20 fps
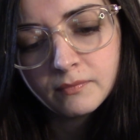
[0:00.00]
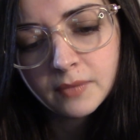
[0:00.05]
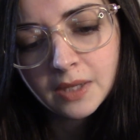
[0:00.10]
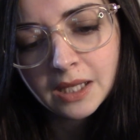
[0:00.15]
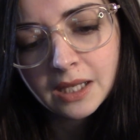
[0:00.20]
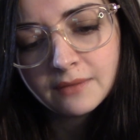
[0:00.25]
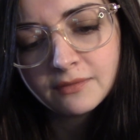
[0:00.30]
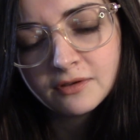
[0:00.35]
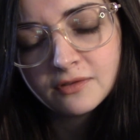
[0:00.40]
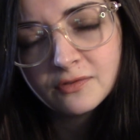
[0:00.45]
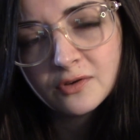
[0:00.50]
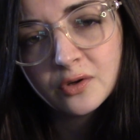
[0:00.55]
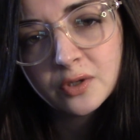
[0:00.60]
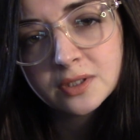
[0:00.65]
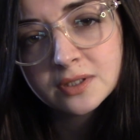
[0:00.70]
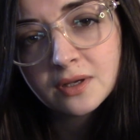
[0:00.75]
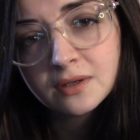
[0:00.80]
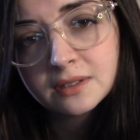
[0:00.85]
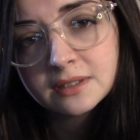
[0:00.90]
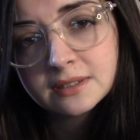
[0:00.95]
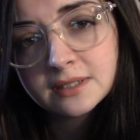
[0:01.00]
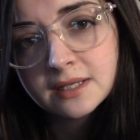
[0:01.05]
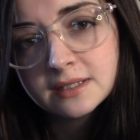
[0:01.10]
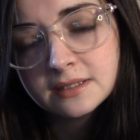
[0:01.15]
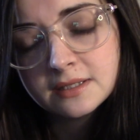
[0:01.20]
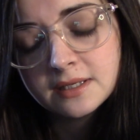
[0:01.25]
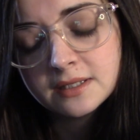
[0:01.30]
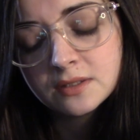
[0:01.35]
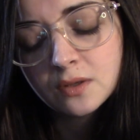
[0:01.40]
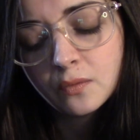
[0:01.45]
if you focus on
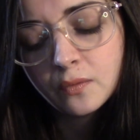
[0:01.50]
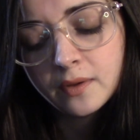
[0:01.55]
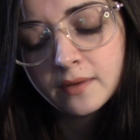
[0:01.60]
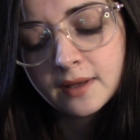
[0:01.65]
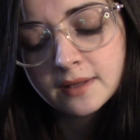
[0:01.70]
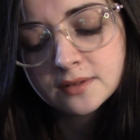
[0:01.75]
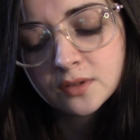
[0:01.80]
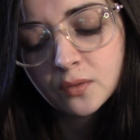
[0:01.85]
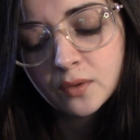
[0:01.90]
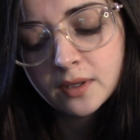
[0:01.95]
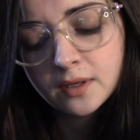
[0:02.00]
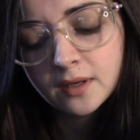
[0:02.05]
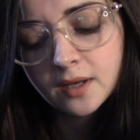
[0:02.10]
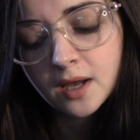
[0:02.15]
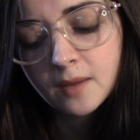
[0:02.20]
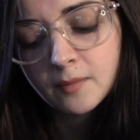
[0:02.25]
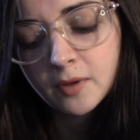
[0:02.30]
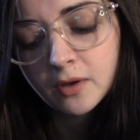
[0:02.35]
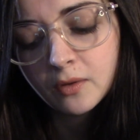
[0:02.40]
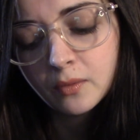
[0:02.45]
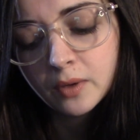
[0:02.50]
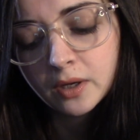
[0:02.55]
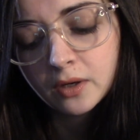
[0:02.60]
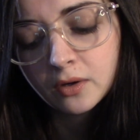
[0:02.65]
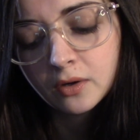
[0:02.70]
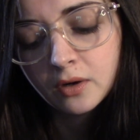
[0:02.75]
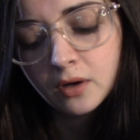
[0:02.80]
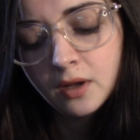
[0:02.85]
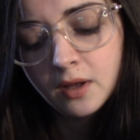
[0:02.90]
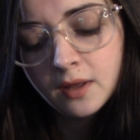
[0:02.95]
necessities only, that's going to come in
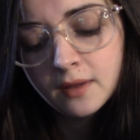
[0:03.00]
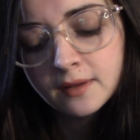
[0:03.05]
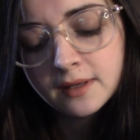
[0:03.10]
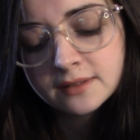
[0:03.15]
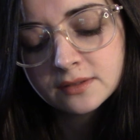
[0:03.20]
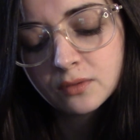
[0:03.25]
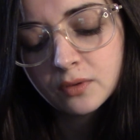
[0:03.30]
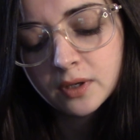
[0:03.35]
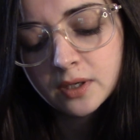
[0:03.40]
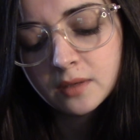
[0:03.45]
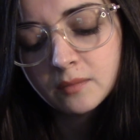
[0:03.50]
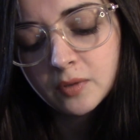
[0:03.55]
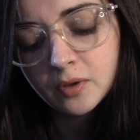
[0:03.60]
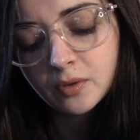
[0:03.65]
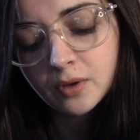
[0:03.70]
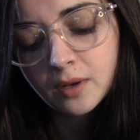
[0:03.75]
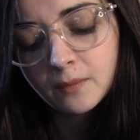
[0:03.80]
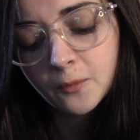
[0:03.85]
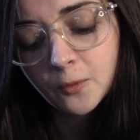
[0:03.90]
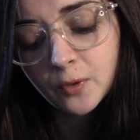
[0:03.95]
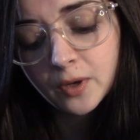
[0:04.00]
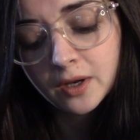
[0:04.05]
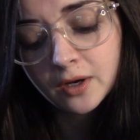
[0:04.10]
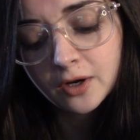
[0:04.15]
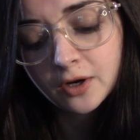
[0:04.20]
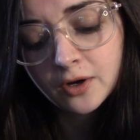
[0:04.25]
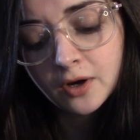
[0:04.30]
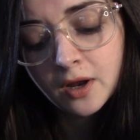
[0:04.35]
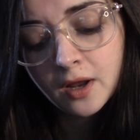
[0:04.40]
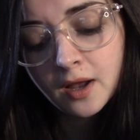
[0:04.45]
quicker. That's going to build up
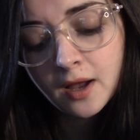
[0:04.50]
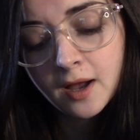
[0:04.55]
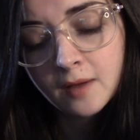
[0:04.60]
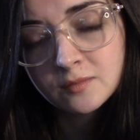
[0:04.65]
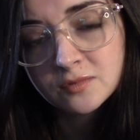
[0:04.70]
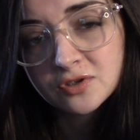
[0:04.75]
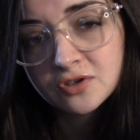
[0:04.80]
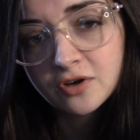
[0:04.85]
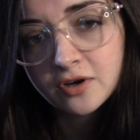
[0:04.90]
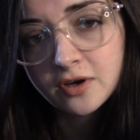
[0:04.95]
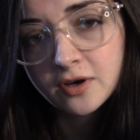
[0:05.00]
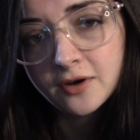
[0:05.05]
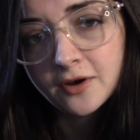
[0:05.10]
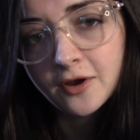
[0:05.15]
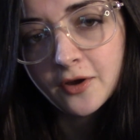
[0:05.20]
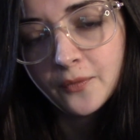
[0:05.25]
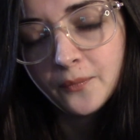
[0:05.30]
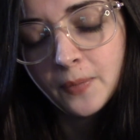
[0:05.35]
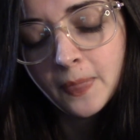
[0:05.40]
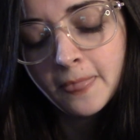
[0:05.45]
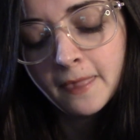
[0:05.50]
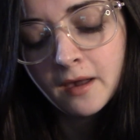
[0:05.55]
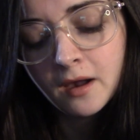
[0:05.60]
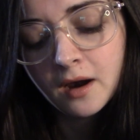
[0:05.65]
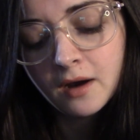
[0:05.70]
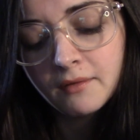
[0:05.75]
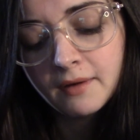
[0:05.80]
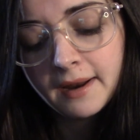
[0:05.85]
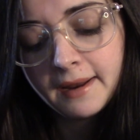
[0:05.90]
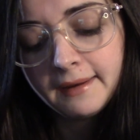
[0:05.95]
quicker. I'm sure you know.
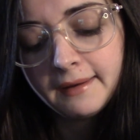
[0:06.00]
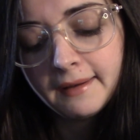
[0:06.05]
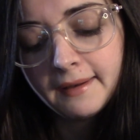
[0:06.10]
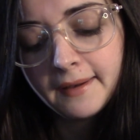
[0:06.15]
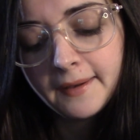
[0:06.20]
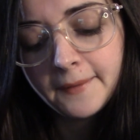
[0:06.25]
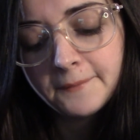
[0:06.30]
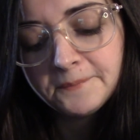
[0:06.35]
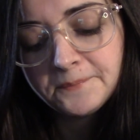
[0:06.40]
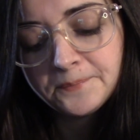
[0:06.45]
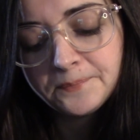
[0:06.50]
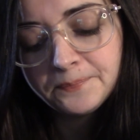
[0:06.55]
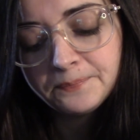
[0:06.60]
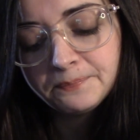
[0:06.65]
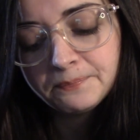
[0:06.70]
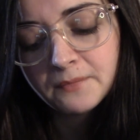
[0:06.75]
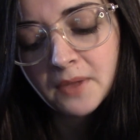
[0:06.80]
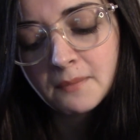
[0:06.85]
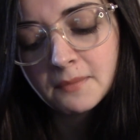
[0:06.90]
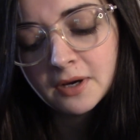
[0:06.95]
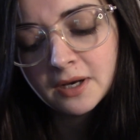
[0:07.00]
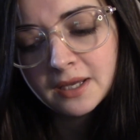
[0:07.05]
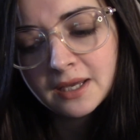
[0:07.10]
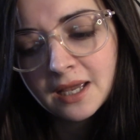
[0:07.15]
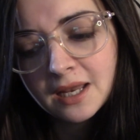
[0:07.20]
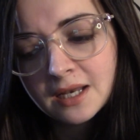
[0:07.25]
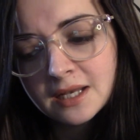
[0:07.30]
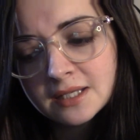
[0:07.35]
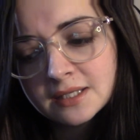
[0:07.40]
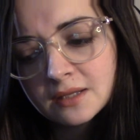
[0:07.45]
All right. Um, I'm hearing
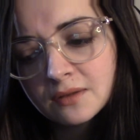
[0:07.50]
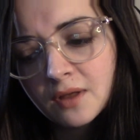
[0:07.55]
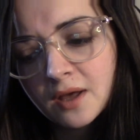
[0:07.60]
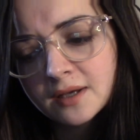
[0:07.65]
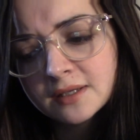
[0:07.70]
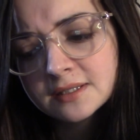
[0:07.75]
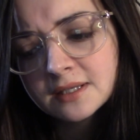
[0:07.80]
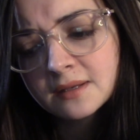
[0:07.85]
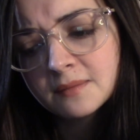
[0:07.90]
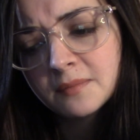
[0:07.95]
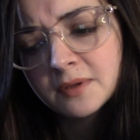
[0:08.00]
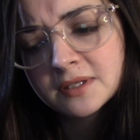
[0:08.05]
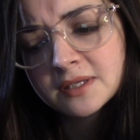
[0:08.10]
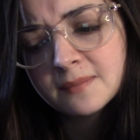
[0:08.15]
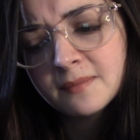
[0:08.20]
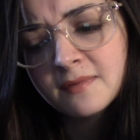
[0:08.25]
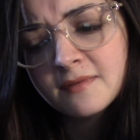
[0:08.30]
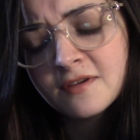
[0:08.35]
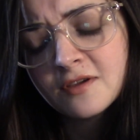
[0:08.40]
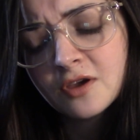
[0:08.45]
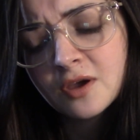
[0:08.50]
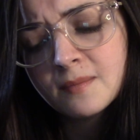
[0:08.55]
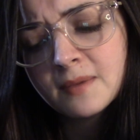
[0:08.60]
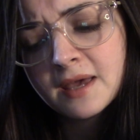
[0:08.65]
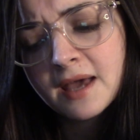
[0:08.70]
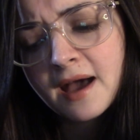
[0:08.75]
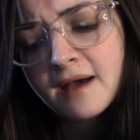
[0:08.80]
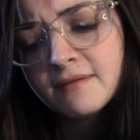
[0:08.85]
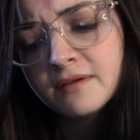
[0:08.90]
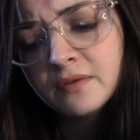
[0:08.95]
kidneys and lungs, but some of you could
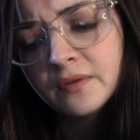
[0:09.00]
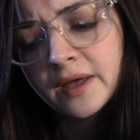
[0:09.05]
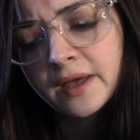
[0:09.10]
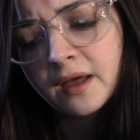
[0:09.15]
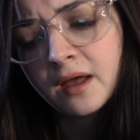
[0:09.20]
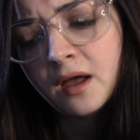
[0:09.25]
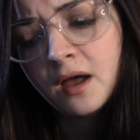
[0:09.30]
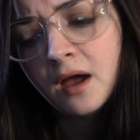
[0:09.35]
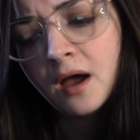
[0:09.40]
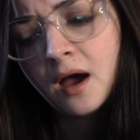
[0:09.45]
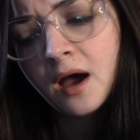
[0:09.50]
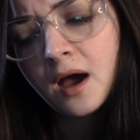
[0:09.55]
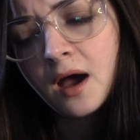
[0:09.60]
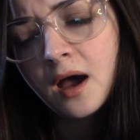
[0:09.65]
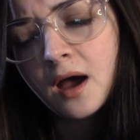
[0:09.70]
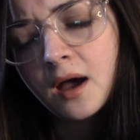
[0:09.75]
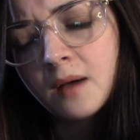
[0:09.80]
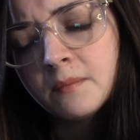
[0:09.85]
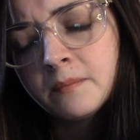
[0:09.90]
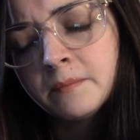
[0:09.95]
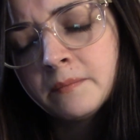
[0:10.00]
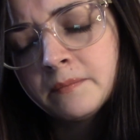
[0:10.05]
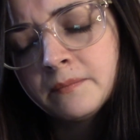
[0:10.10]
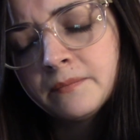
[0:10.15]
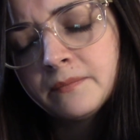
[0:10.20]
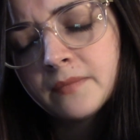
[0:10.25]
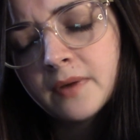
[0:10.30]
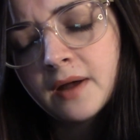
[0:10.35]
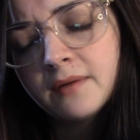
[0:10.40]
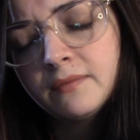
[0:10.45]
be having like, um,
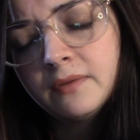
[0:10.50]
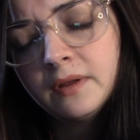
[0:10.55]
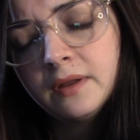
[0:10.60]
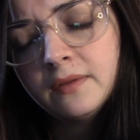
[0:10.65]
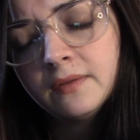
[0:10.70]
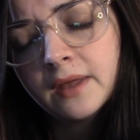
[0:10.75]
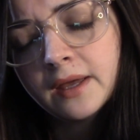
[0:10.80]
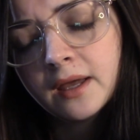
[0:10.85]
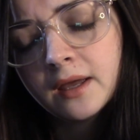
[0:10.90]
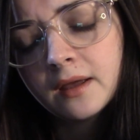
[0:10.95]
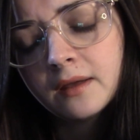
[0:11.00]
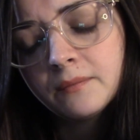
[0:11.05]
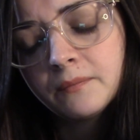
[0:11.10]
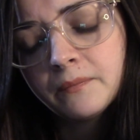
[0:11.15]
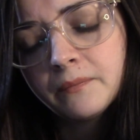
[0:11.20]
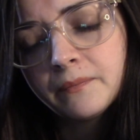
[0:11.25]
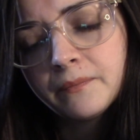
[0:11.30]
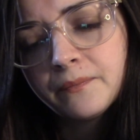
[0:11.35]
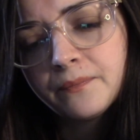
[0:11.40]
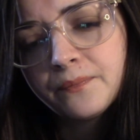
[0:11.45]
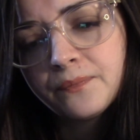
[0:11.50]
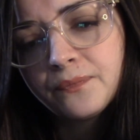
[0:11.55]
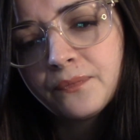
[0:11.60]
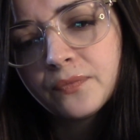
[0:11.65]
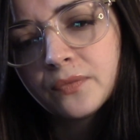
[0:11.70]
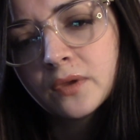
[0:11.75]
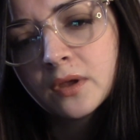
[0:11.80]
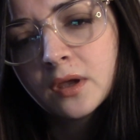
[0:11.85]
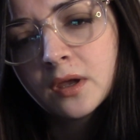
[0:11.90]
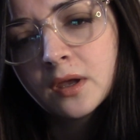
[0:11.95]
I'm feeling like a,
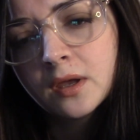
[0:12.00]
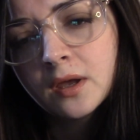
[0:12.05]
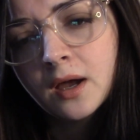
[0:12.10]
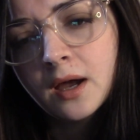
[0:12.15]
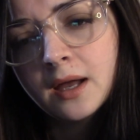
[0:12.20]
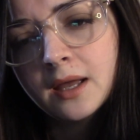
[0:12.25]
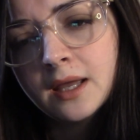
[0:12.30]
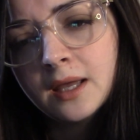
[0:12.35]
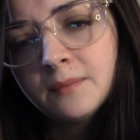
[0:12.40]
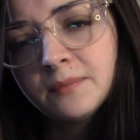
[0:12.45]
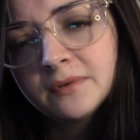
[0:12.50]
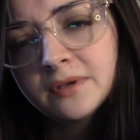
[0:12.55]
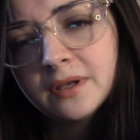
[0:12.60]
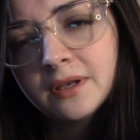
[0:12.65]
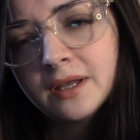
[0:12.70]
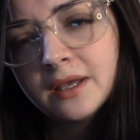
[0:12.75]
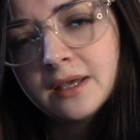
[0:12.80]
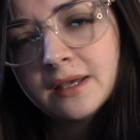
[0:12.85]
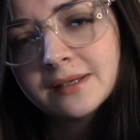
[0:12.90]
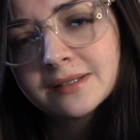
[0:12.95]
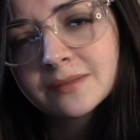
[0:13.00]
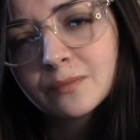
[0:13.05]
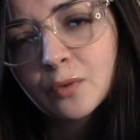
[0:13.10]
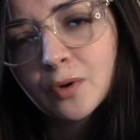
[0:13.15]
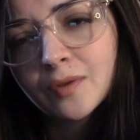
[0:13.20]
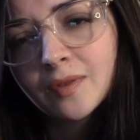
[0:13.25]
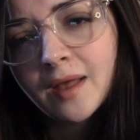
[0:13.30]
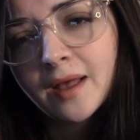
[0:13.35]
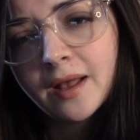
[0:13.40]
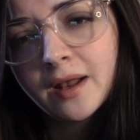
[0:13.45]
a hip to knee, somewhere in that